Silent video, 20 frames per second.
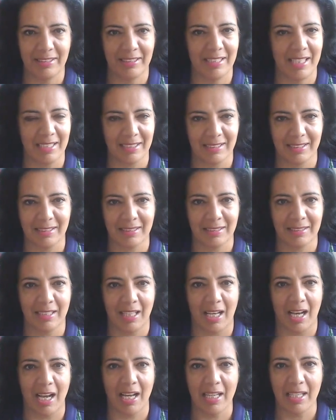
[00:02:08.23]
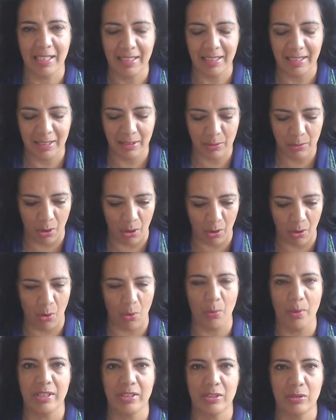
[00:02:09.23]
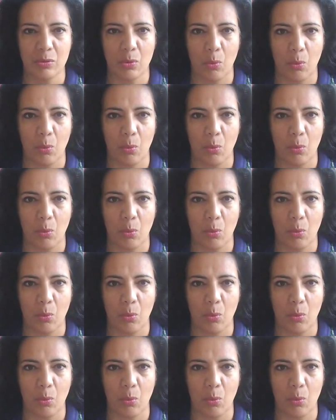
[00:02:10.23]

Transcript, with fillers: Yes, I always